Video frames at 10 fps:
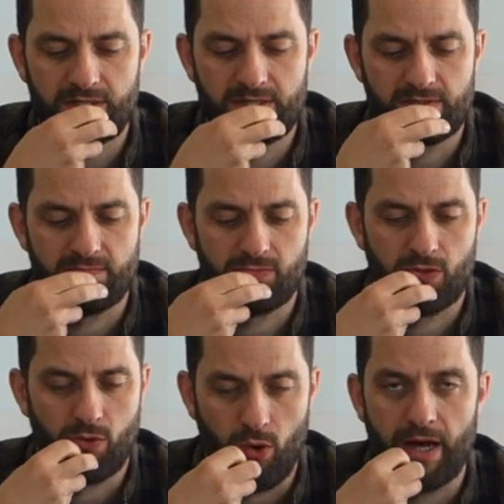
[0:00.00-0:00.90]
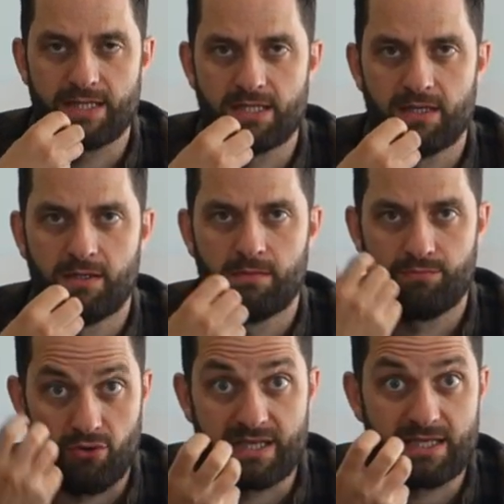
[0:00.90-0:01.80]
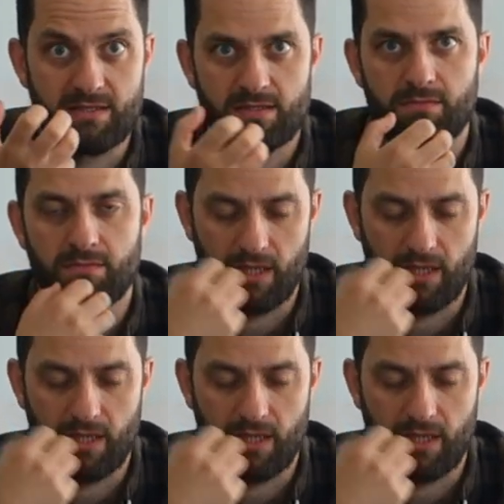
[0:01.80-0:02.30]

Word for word: is quite present,